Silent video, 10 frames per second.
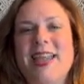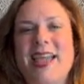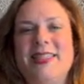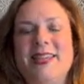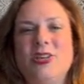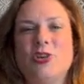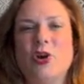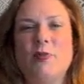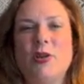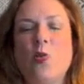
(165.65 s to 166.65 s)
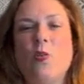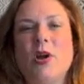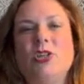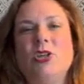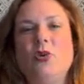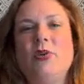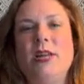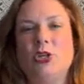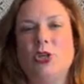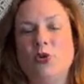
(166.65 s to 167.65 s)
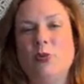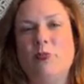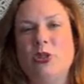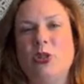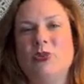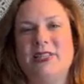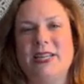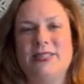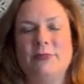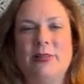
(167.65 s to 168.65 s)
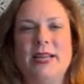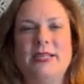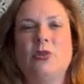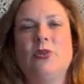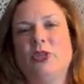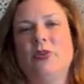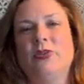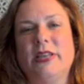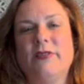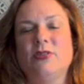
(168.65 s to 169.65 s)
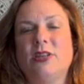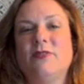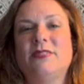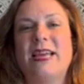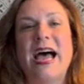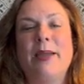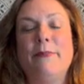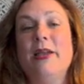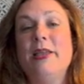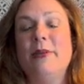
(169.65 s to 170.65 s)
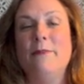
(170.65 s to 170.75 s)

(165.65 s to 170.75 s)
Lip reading: and then determine what do you need to do to put those things in place so that you can save yourself time,